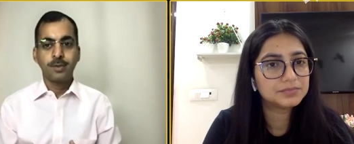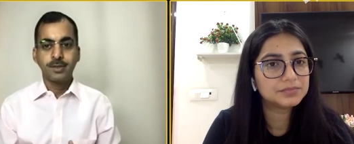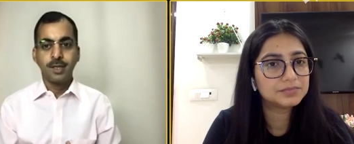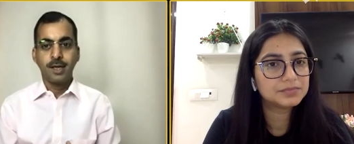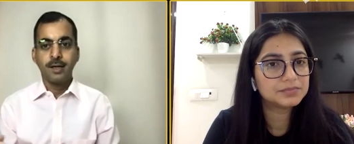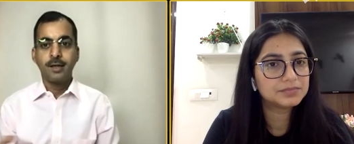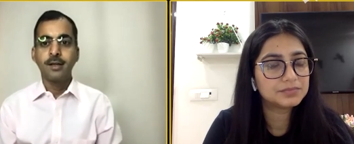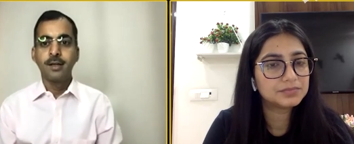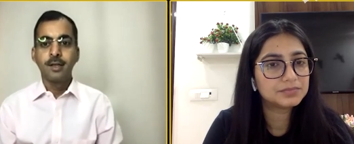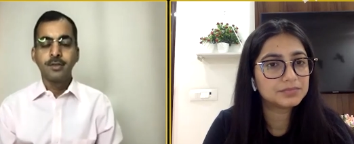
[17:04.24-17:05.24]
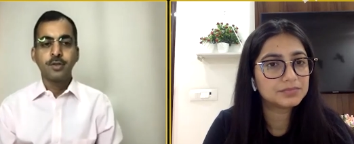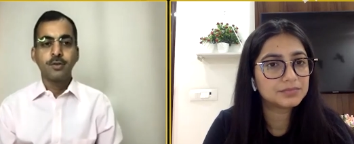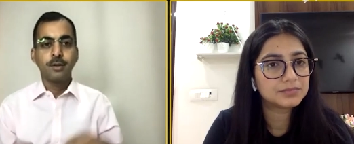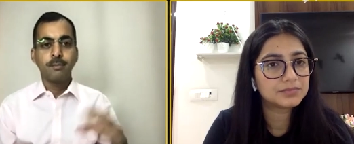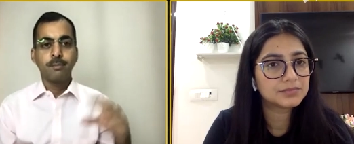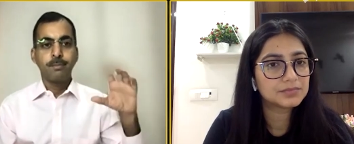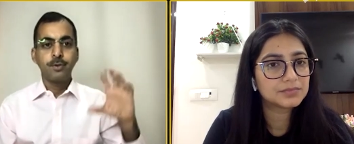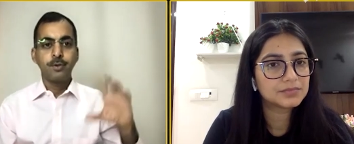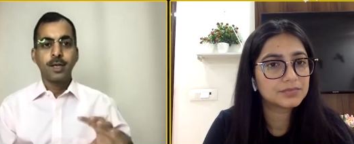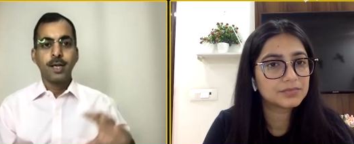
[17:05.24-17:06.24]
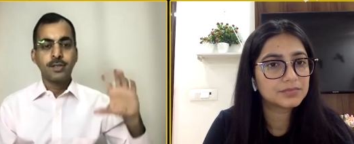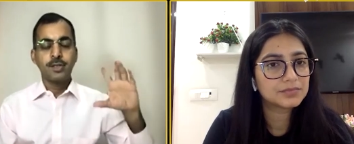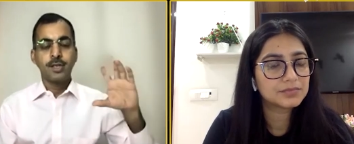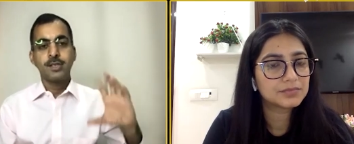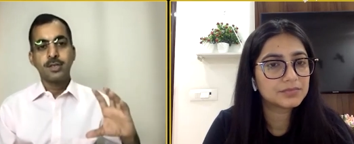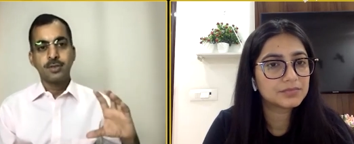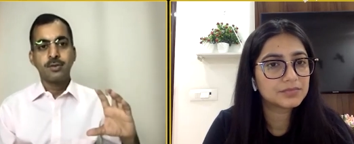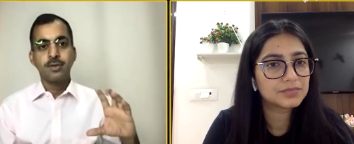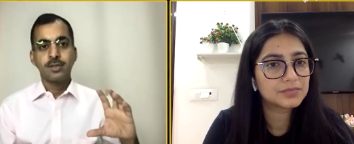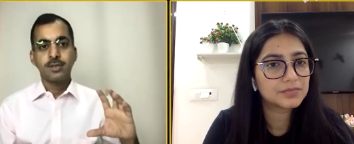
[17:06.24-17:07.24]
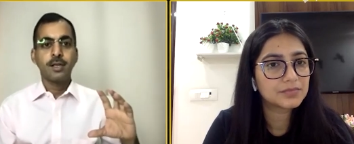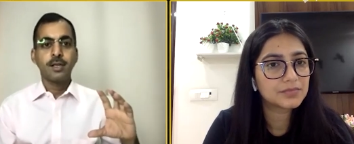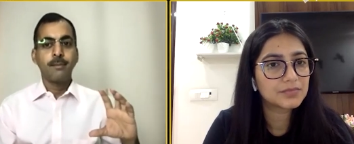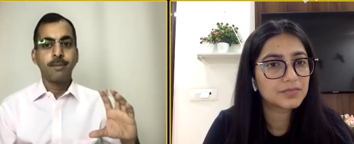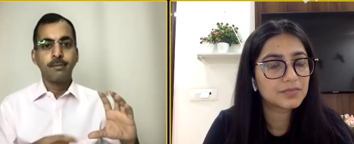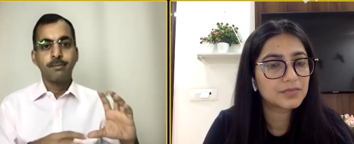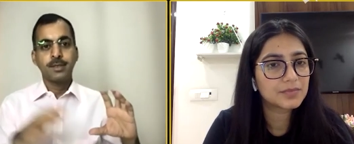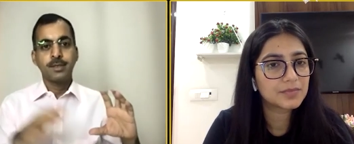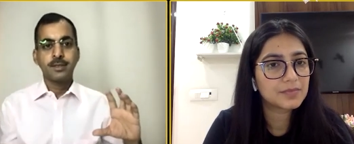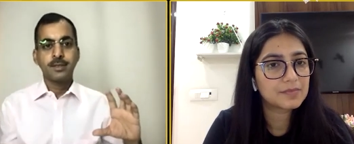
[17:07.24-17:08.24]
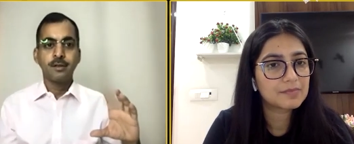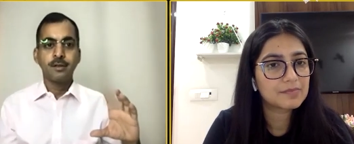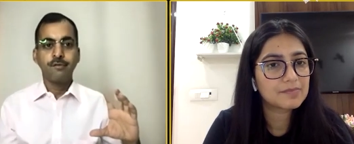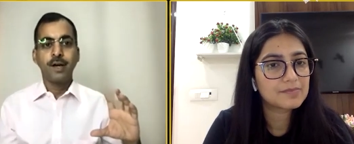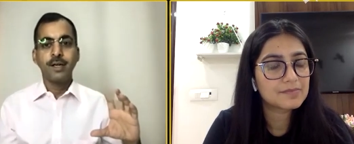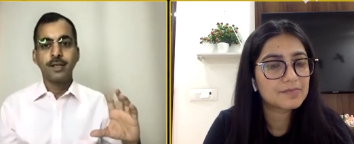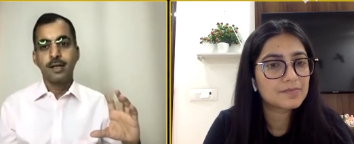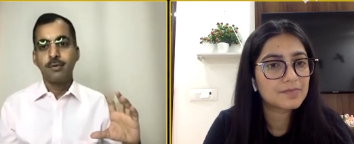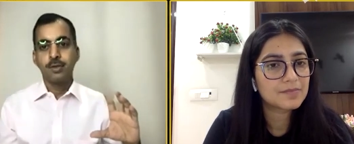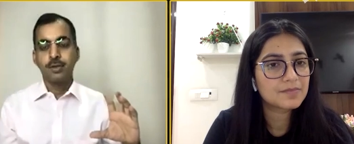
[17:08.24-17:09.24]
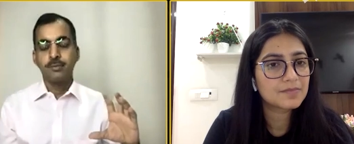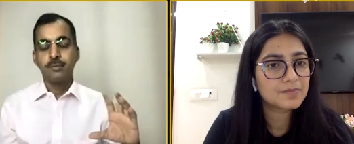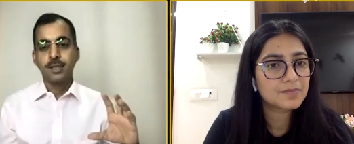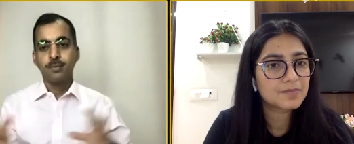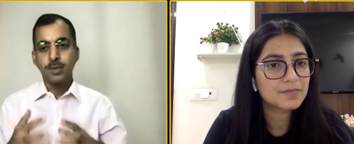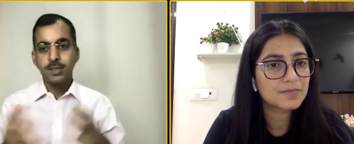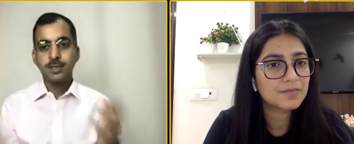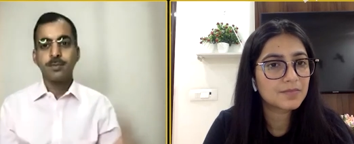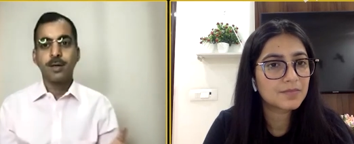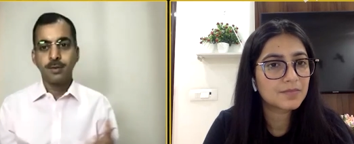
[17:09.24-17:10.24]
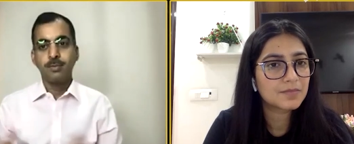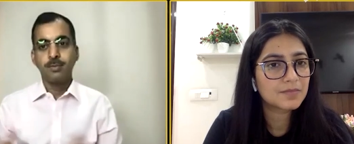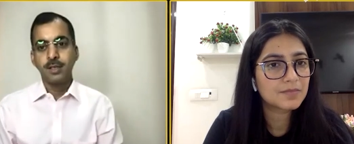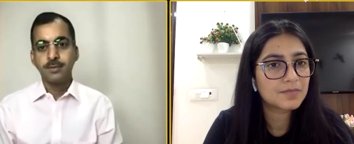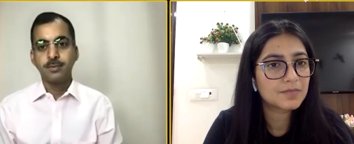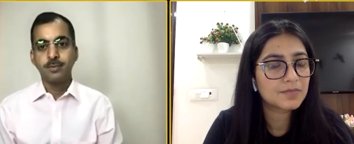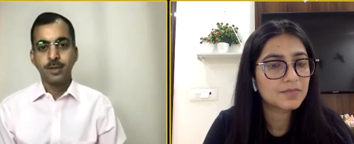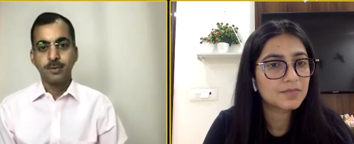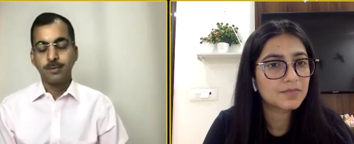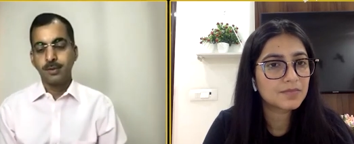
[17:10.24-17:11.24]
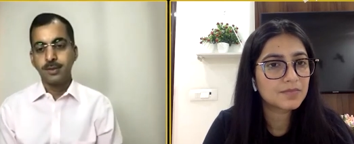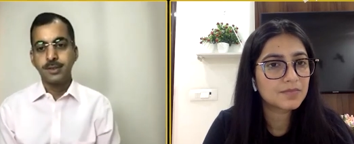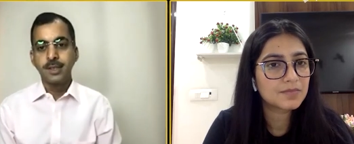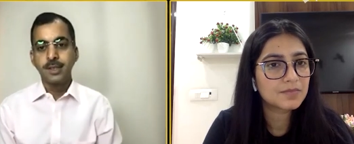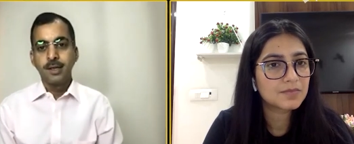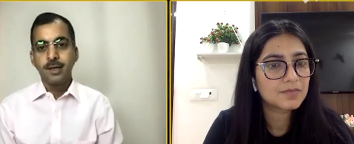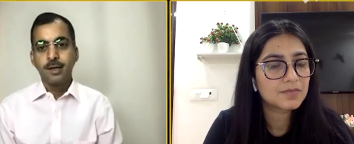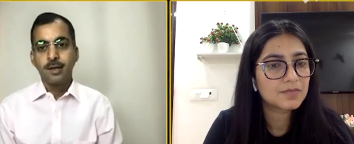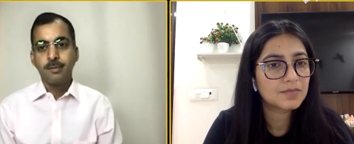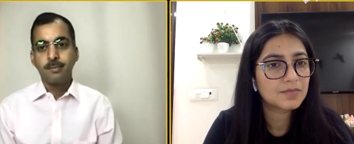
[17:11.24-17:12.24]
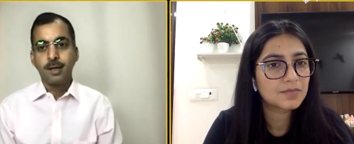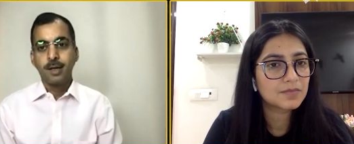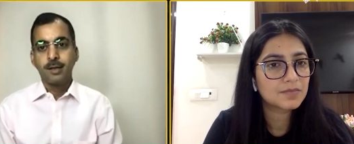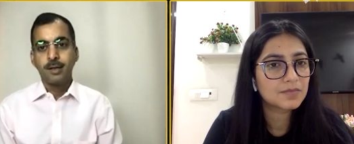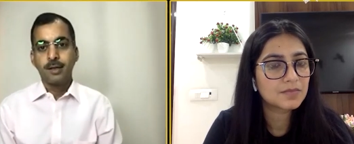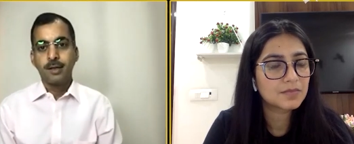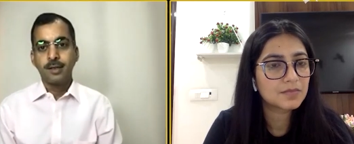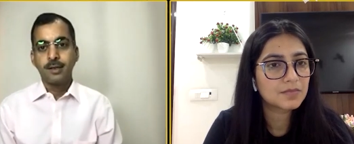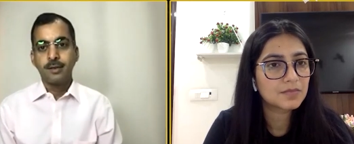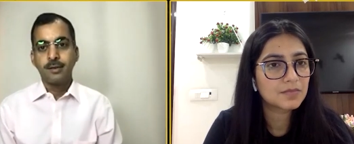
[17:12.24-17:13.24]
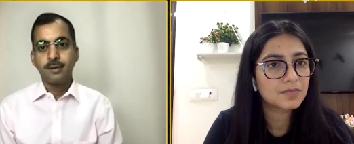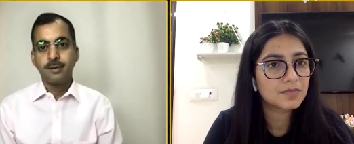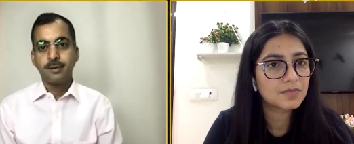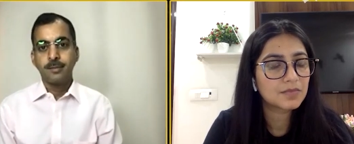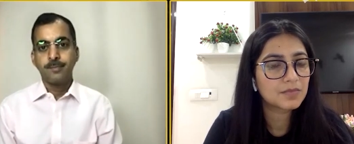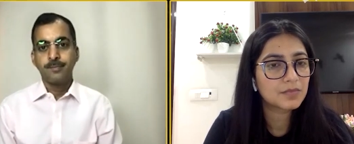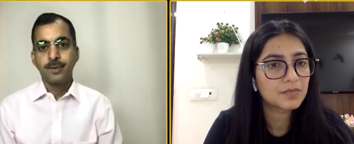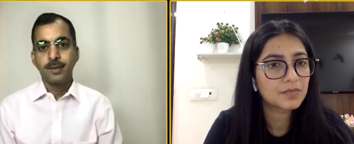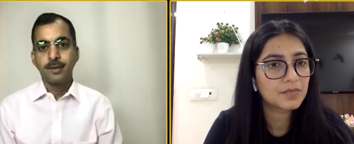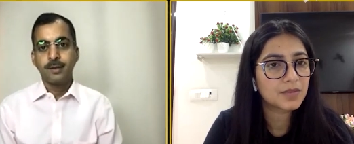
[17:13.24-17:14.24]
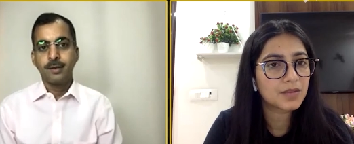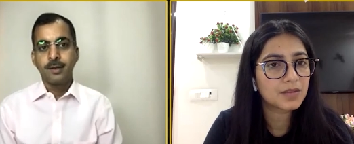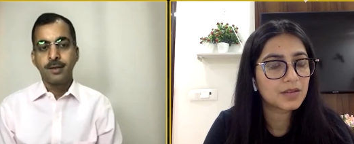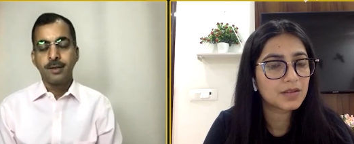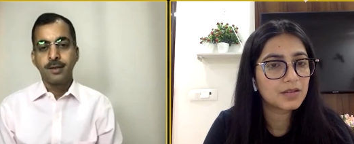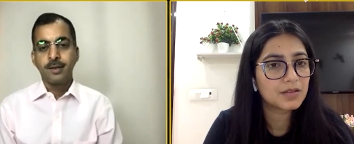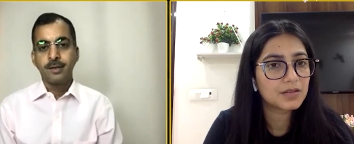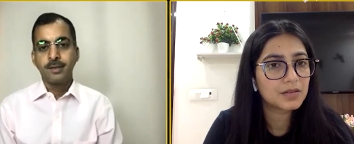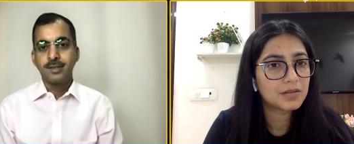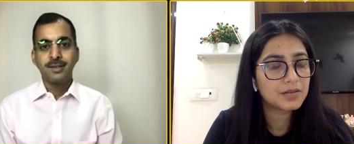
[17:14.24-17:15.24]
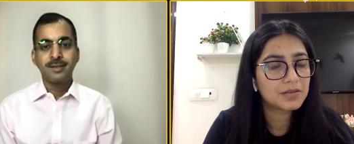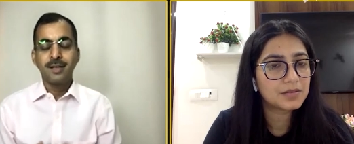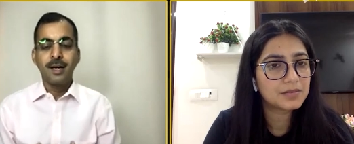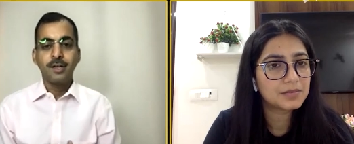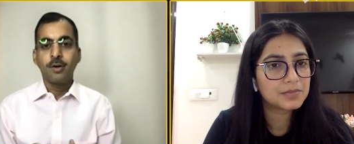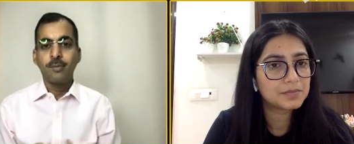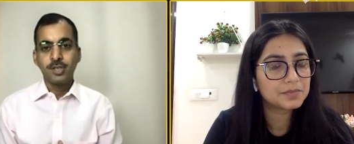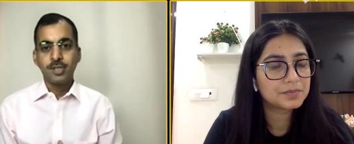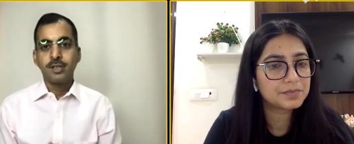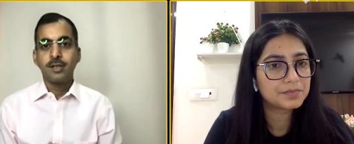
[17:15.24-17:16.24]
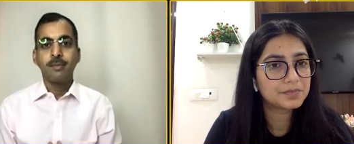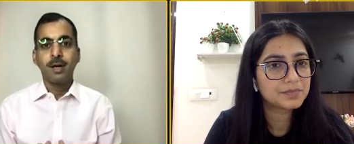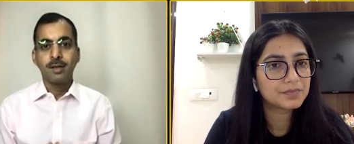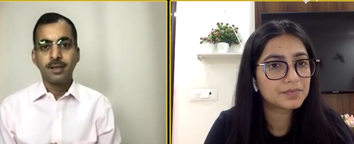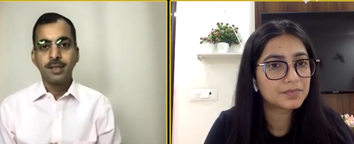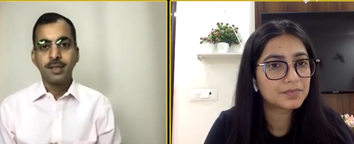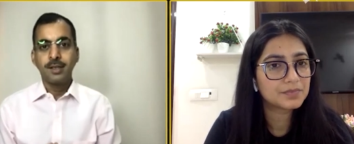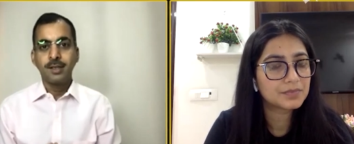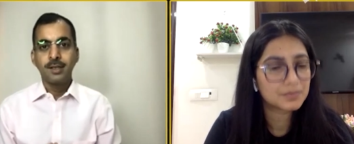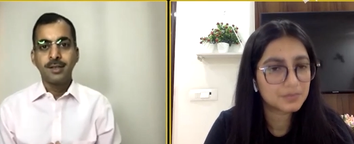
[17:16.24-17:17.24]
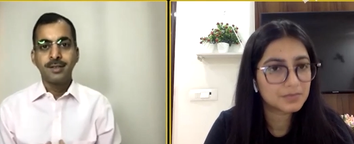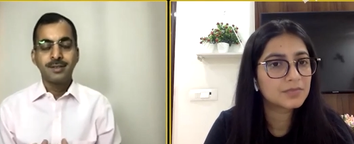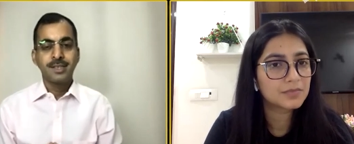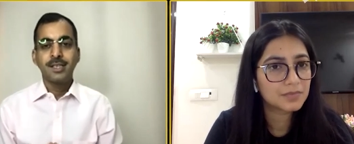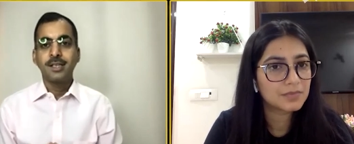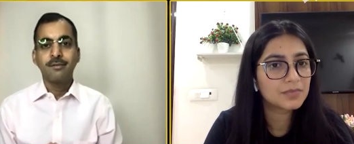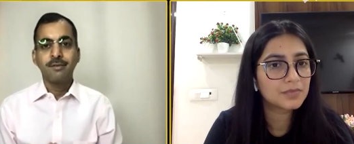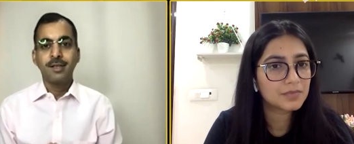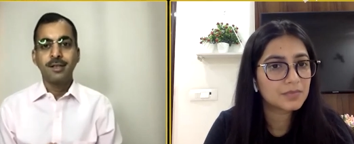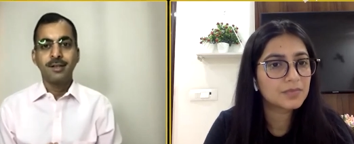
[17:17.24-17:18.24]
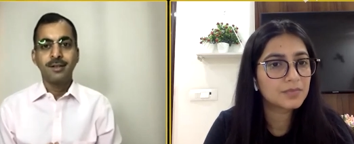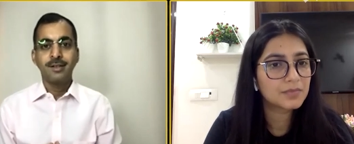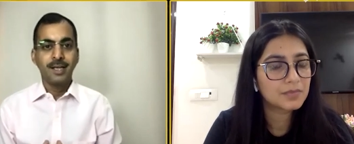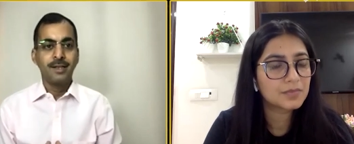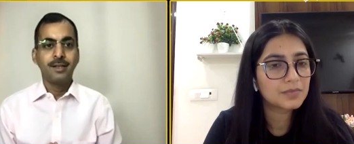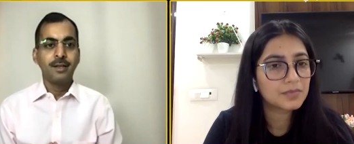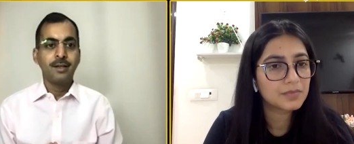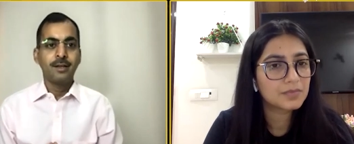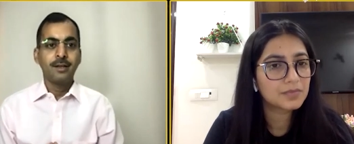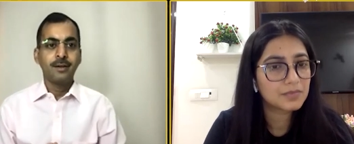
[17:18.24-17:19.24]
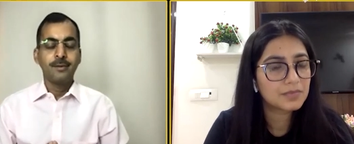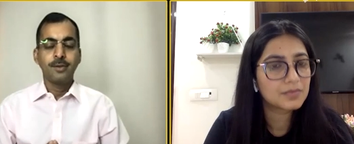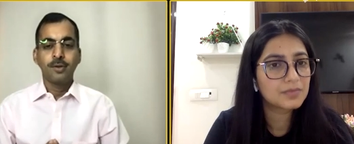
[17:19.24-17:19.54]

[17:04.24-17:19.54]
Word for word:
Speaker 1: the end so you can you can actually adjust your digital campaign basis the final outcomes and which is where the world is moving towards um, and and i think uh, uh, uh, this entire omni-channel marketing ctv data uh, you know